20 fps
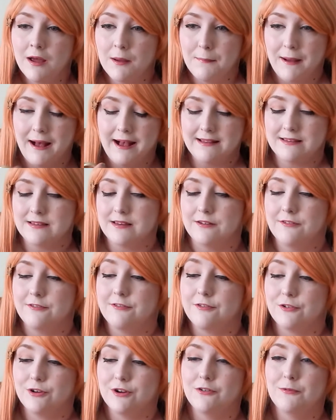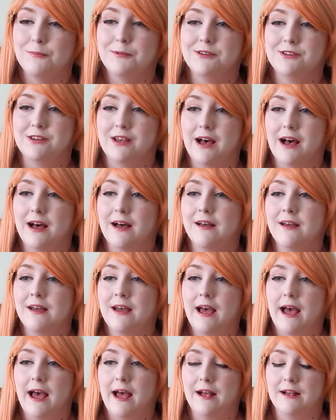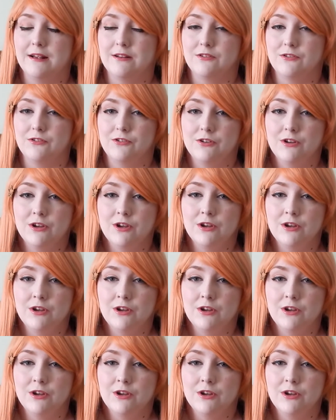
passing through the bazaar and